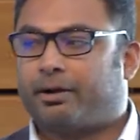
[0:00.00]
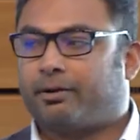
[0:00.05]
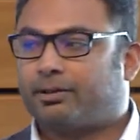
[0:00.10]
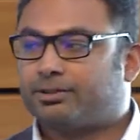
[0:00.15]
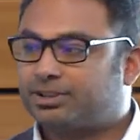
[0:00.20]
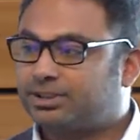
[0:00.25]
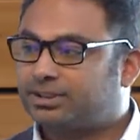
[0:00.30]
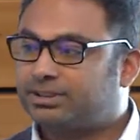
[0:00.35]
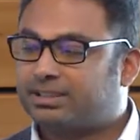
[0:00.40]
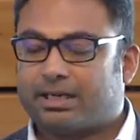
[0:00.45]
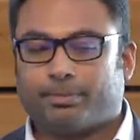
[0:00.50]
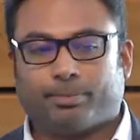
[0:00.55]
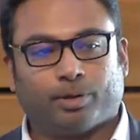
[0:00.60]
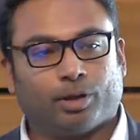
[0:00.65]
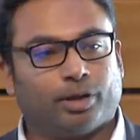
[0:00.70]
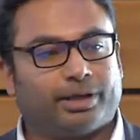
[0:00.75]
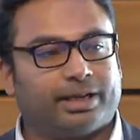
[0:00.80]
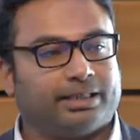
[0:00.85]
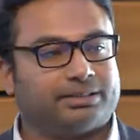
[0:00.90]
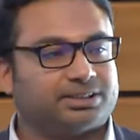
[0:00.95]
around
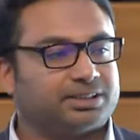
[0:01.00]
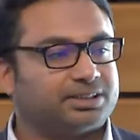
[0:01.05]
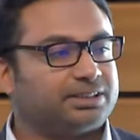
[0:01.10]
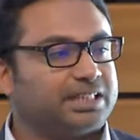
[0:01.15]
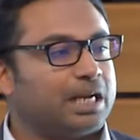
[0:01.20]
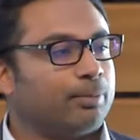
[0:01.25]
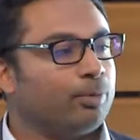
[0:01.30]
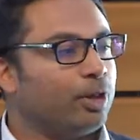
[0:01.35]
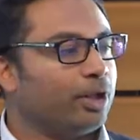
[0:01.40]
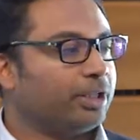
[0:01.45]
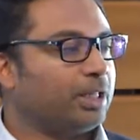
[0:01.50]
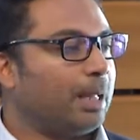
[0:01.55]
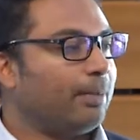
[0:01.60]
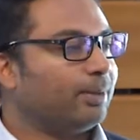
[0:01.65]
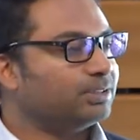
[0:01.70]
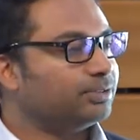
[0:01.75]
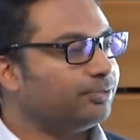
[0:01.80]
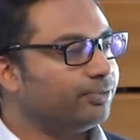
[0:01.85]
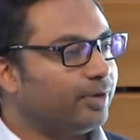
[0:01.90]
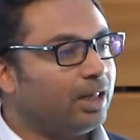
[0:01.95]
sustainability and sustainable
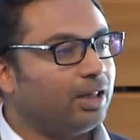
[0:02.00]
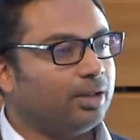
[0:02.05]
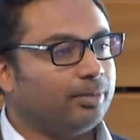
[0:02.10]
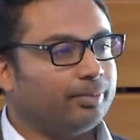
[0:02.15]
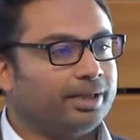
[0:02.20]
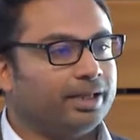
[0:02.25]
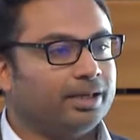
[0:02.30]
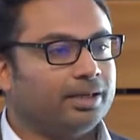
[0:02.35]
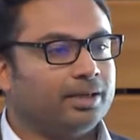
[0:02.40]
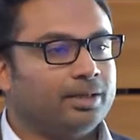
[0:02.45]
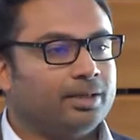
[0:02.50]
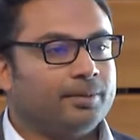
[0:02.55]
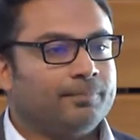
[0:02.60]
economic development